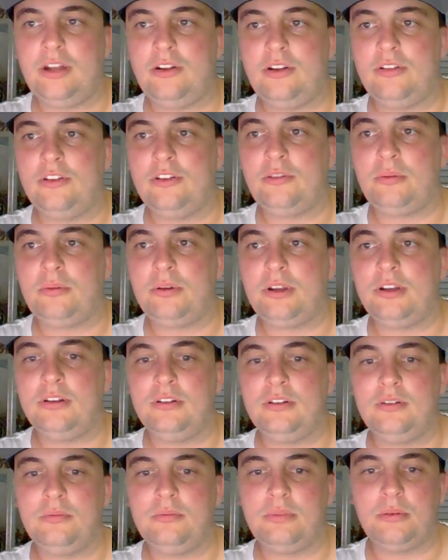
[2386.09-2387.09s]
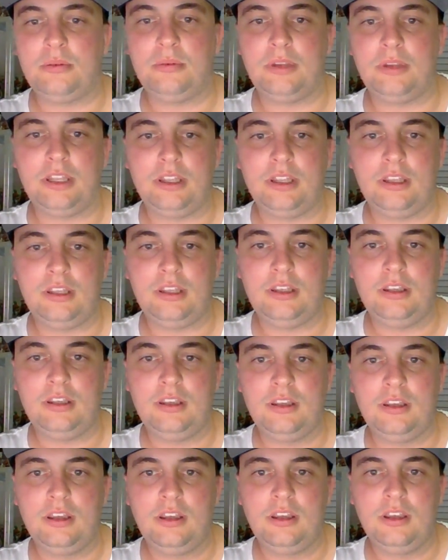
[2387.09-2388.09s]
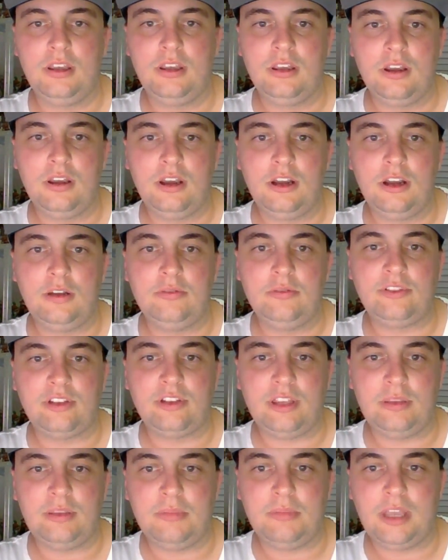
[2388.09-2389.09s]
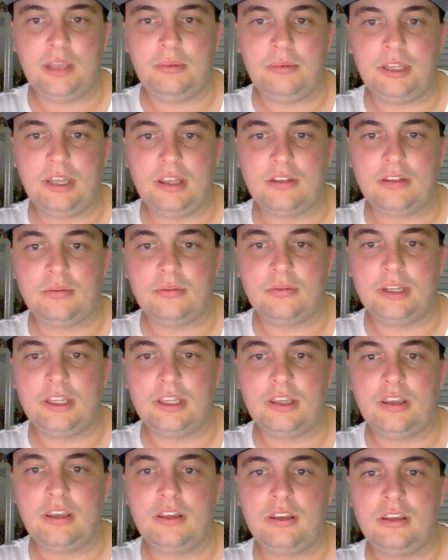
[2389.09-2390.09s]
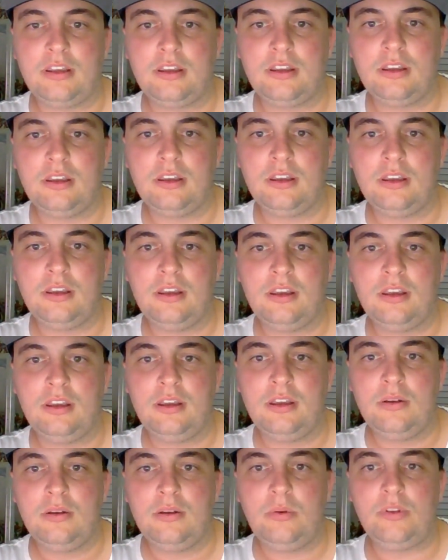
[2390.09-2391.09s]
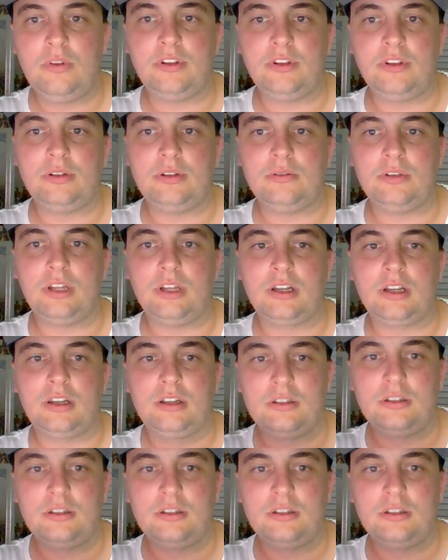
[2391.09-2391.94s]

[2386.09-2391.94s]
on this one probably, hopefully, maybe next week, with a little luck.